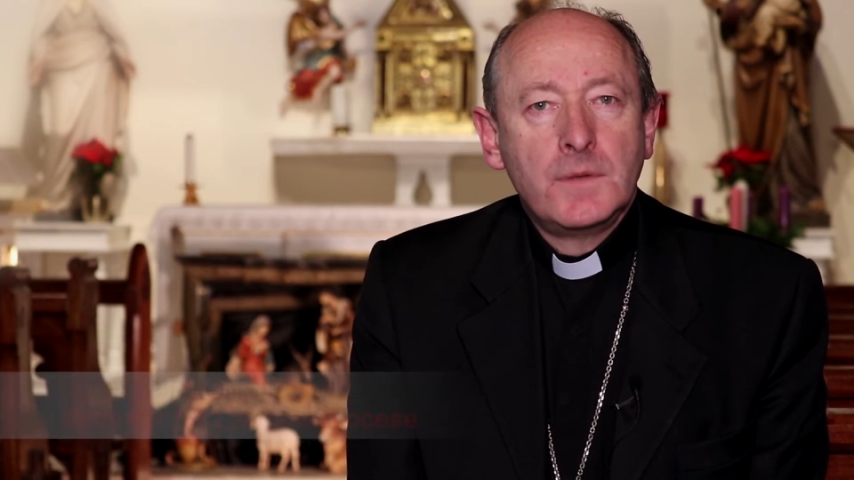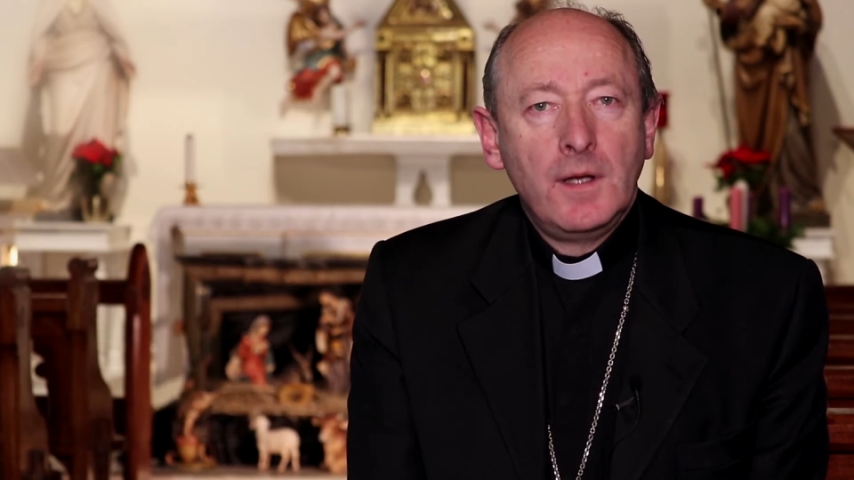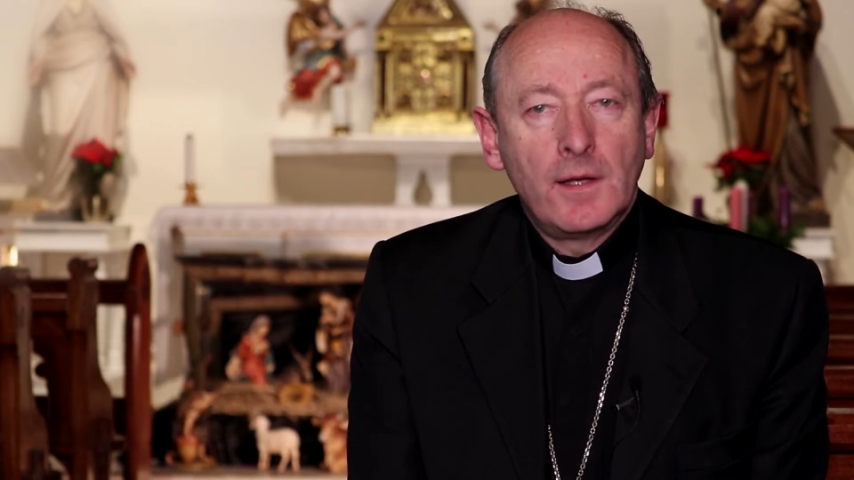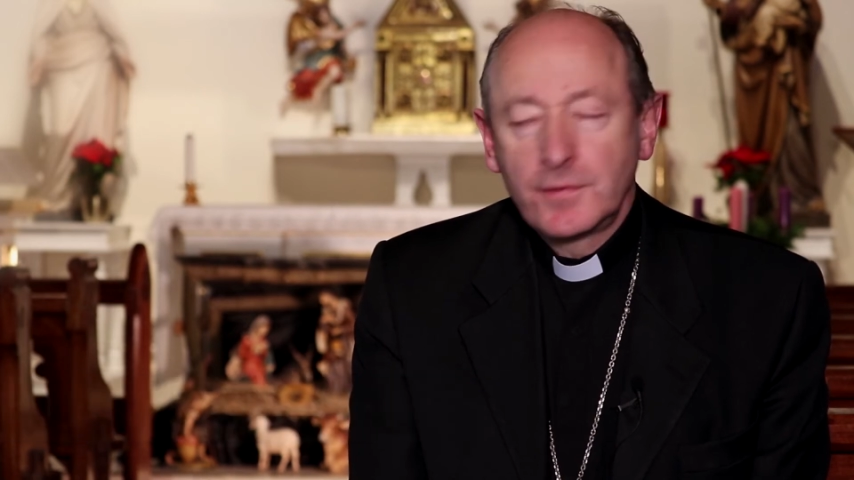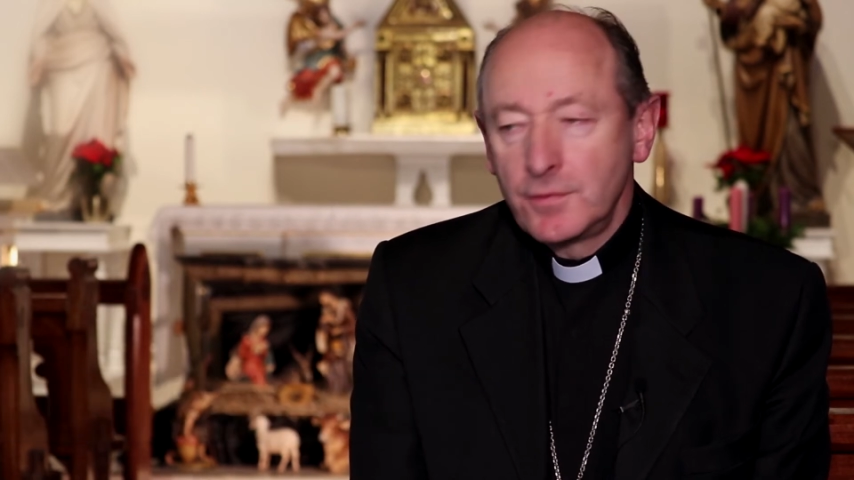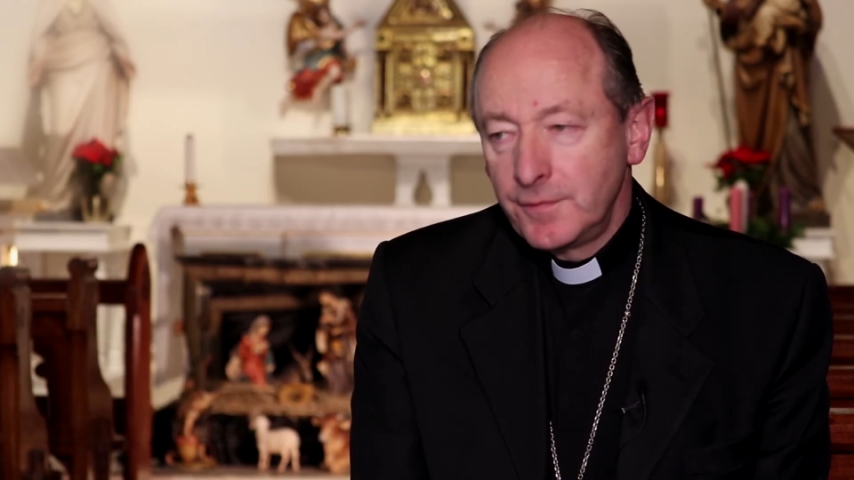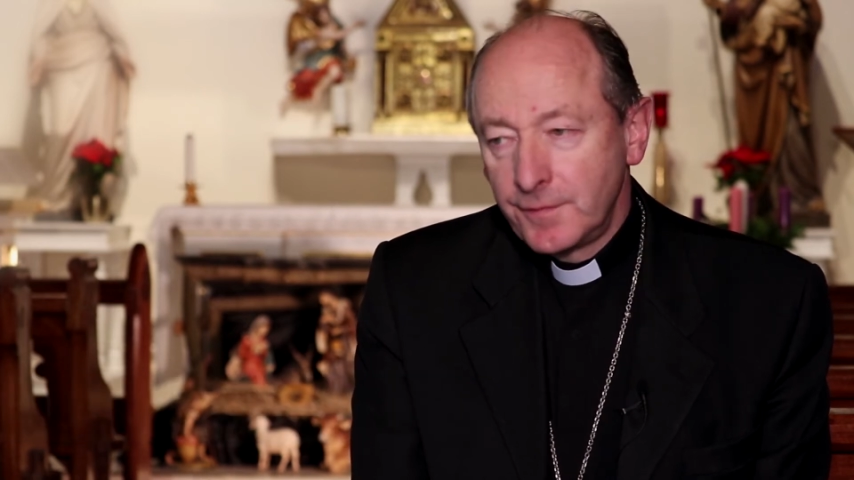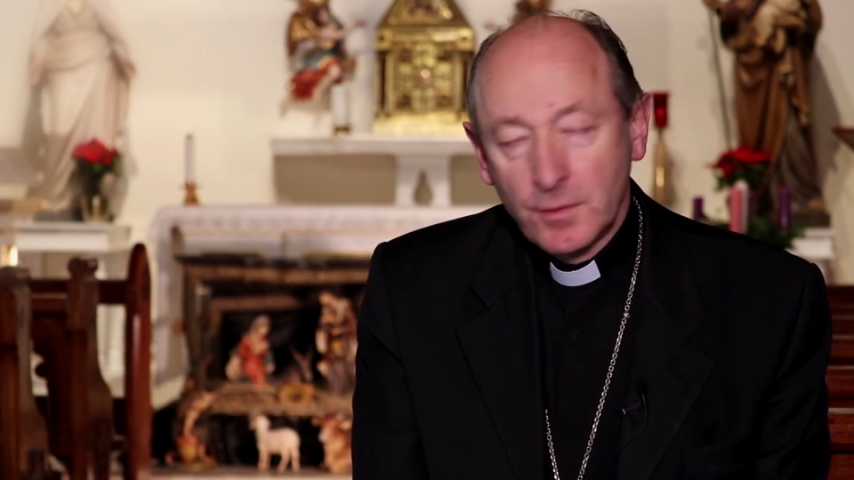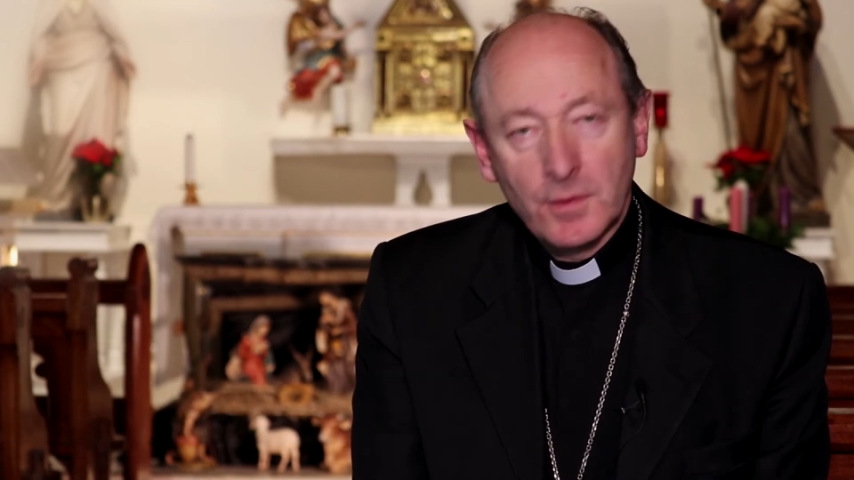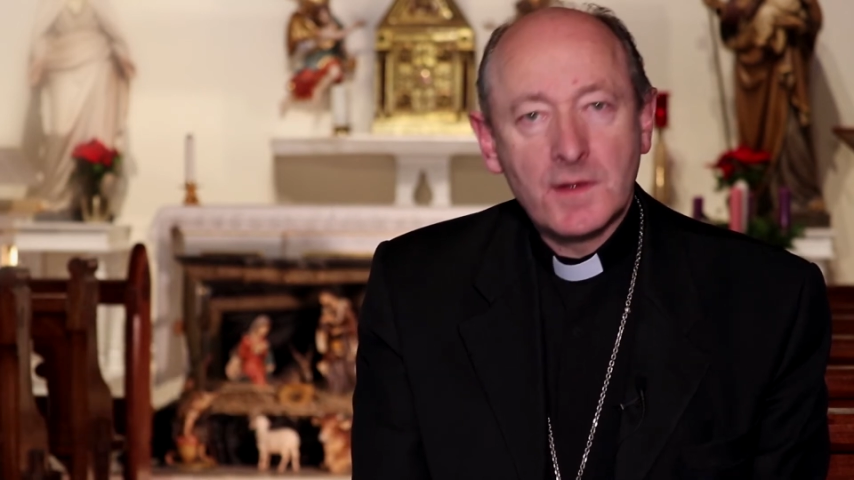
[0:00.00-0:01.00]
not through
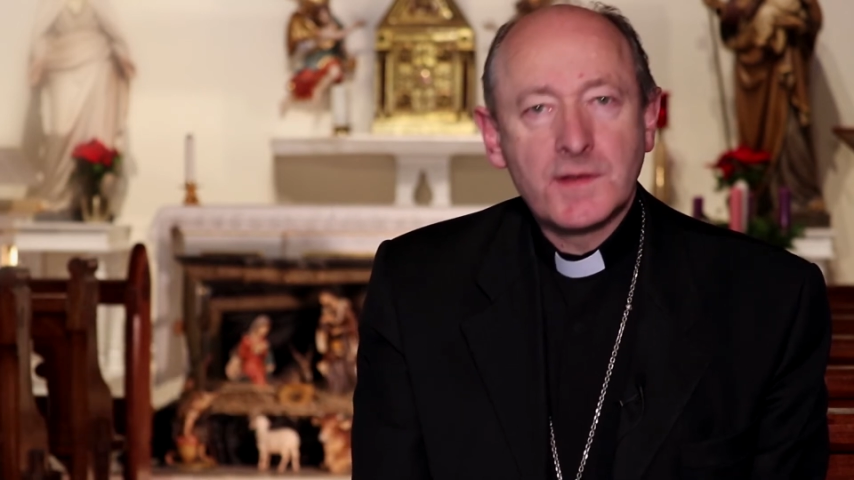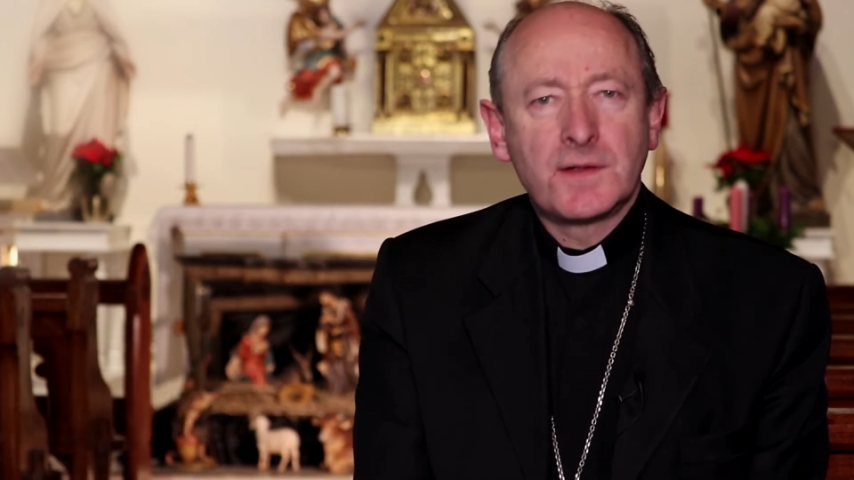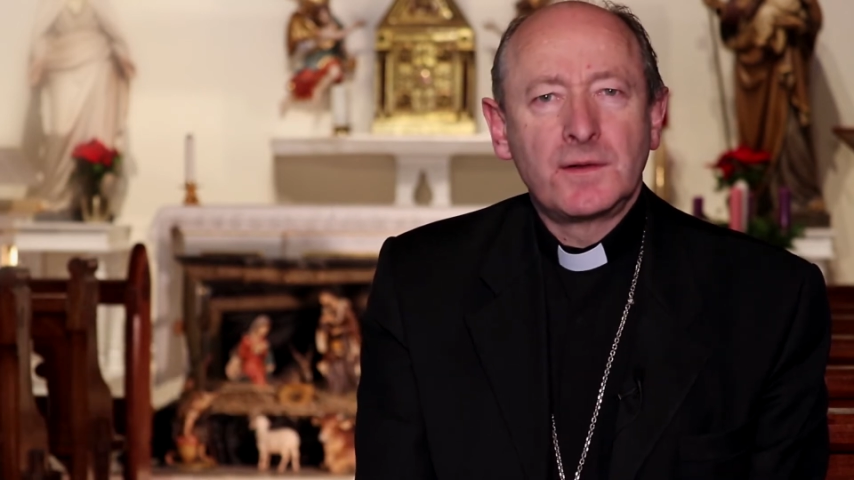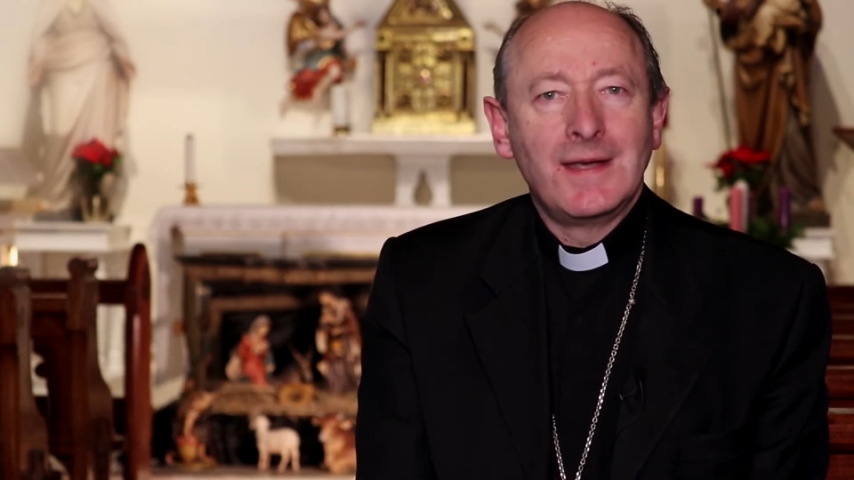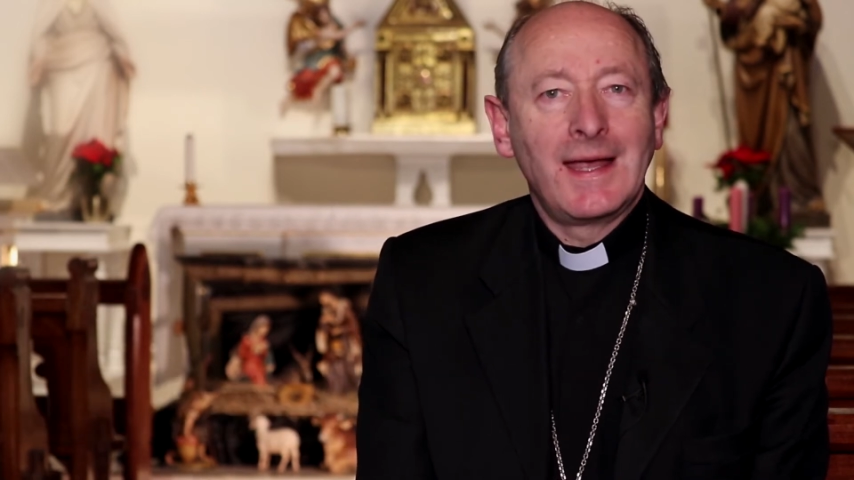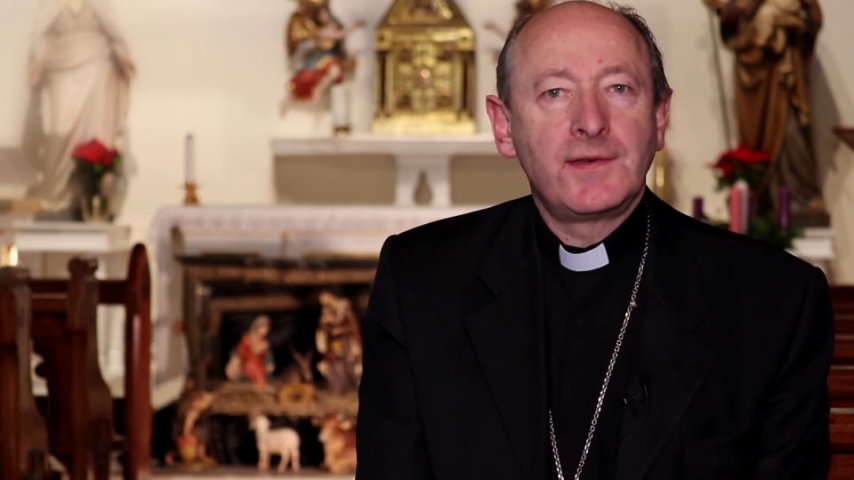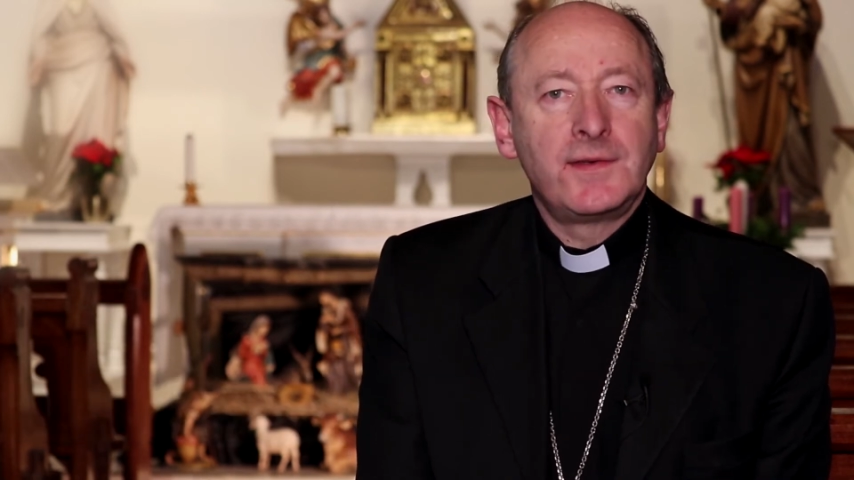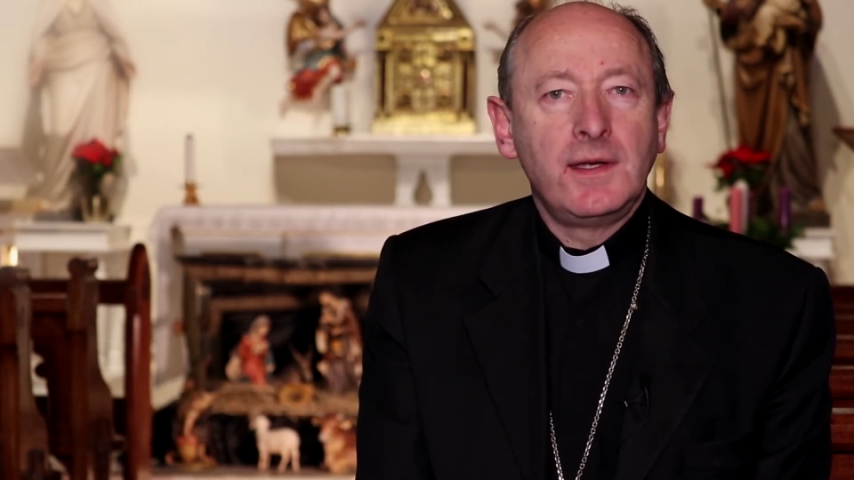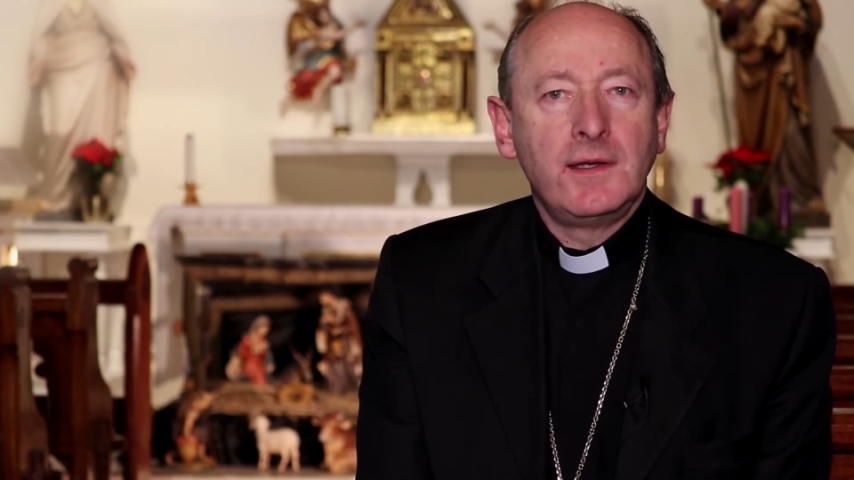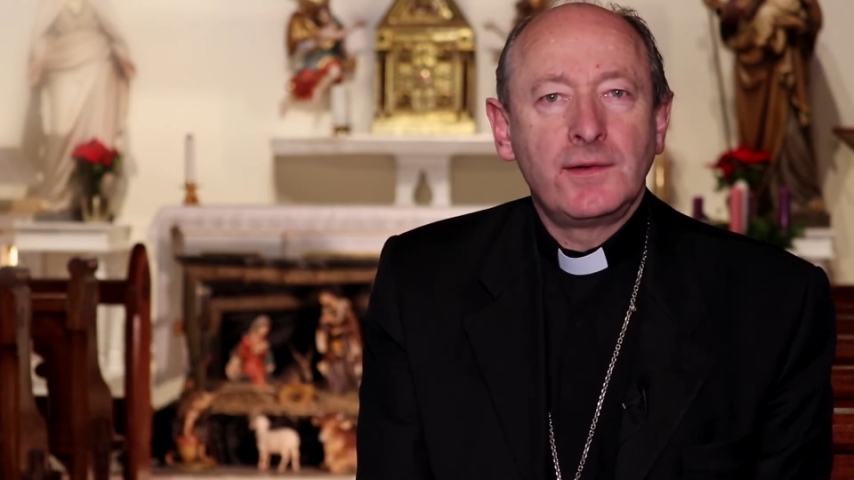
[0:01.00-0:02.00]
force or
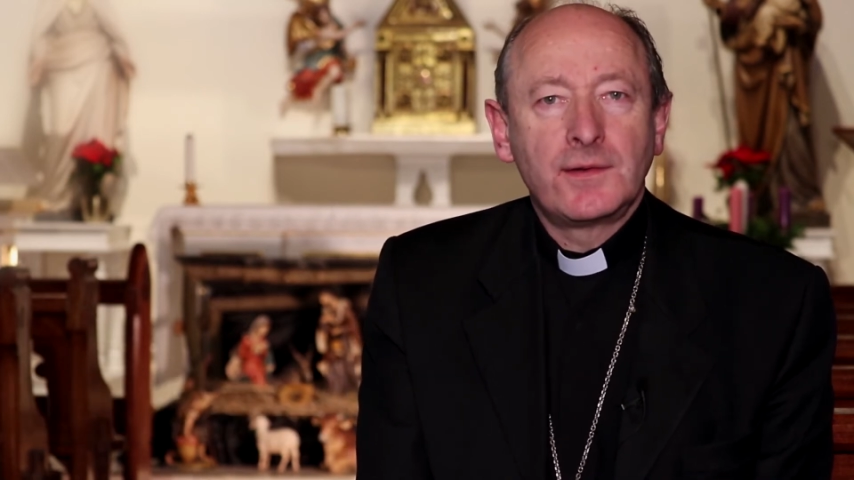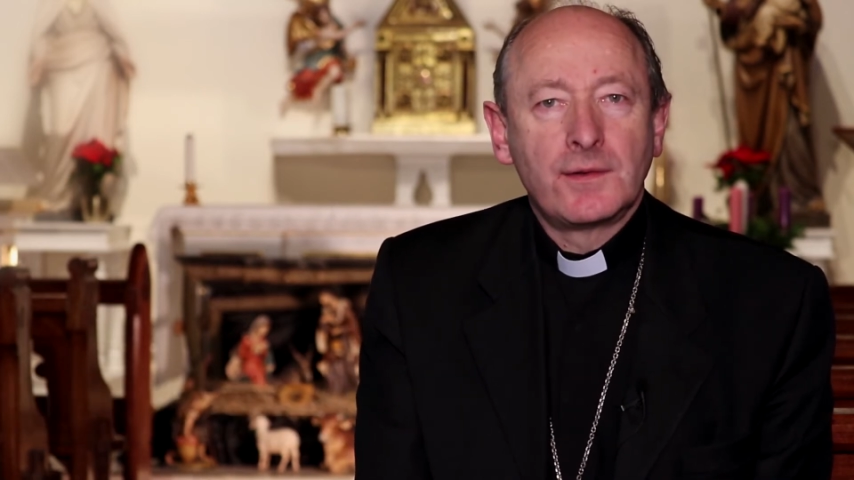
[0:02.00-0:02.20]
nastiness